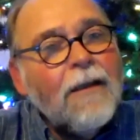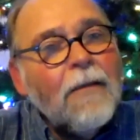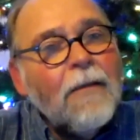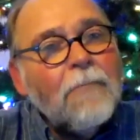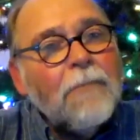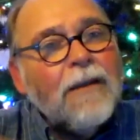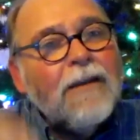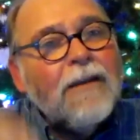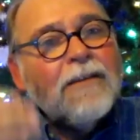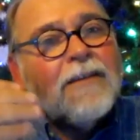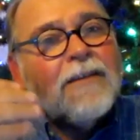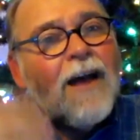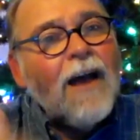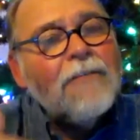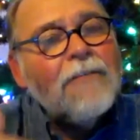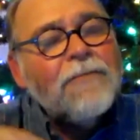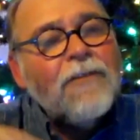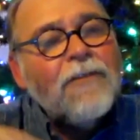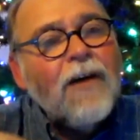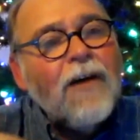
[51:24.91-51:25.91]
because I
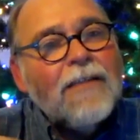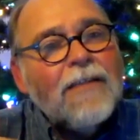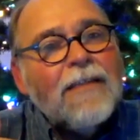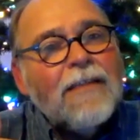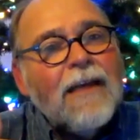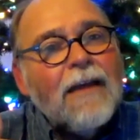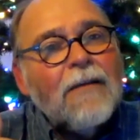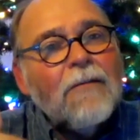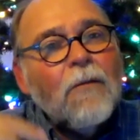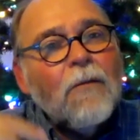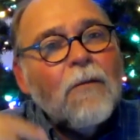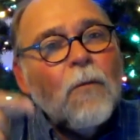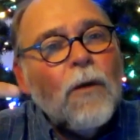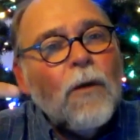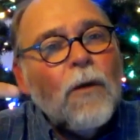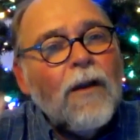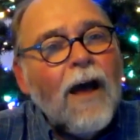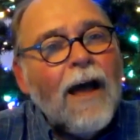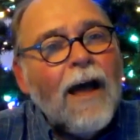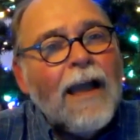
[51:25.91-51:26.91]
find that
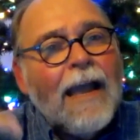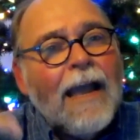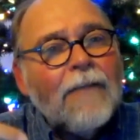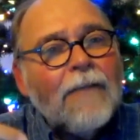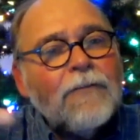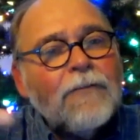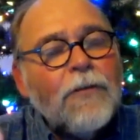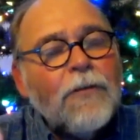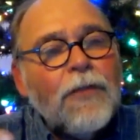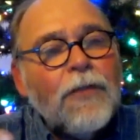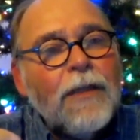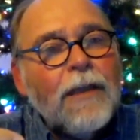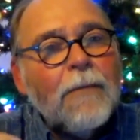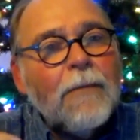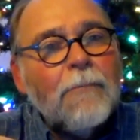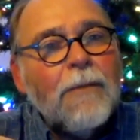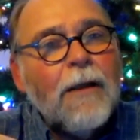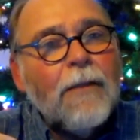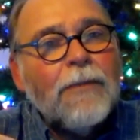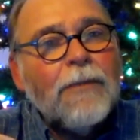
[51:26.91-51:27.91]
when I have to think
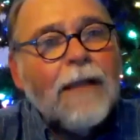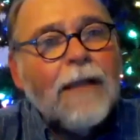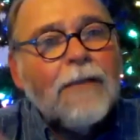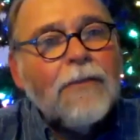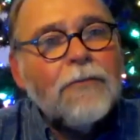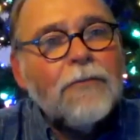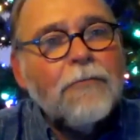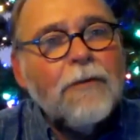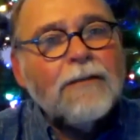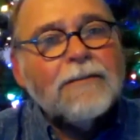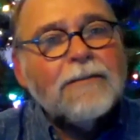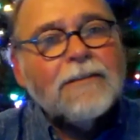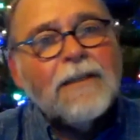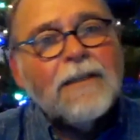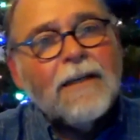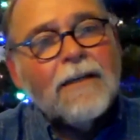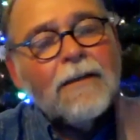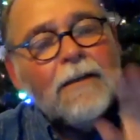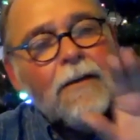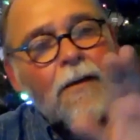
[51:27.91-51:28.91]
about that thread and
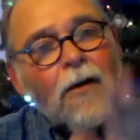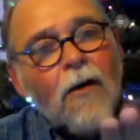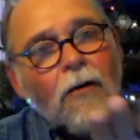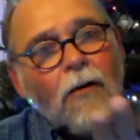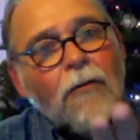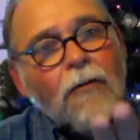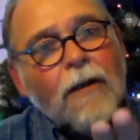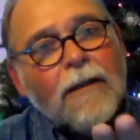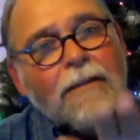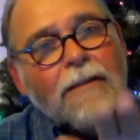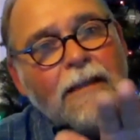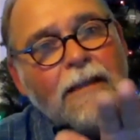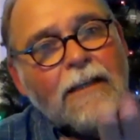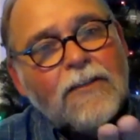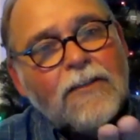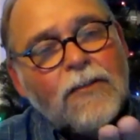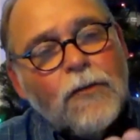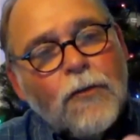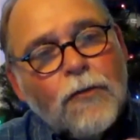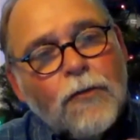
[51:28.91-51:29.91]
say, all right,
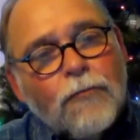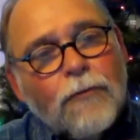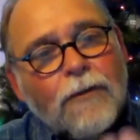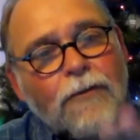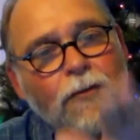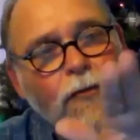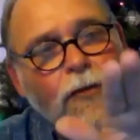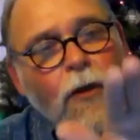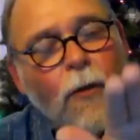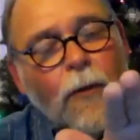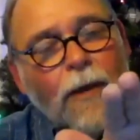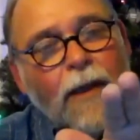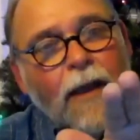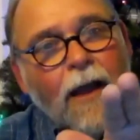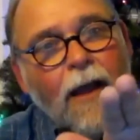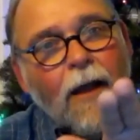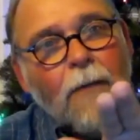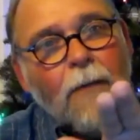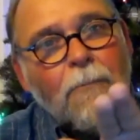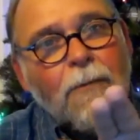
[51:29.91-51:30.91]
these 2 threads are going
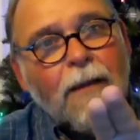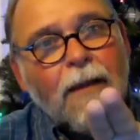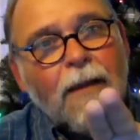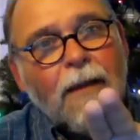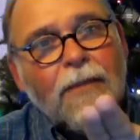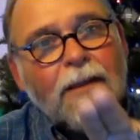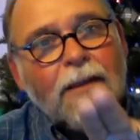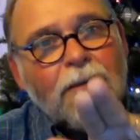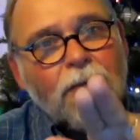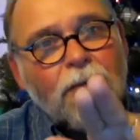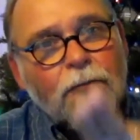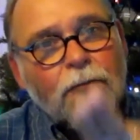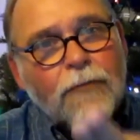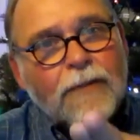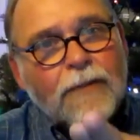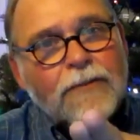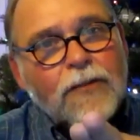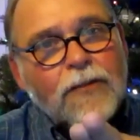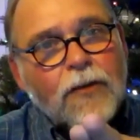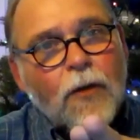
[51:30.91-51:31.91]
up and these
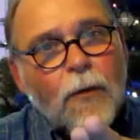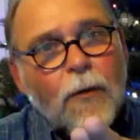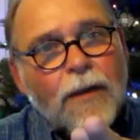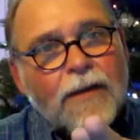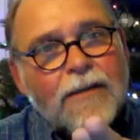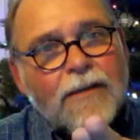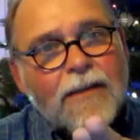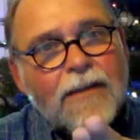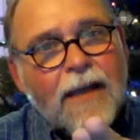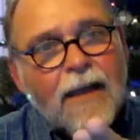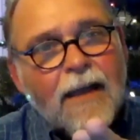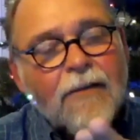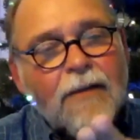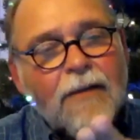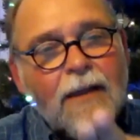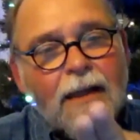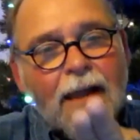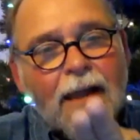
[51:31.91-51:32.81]
threads are going down,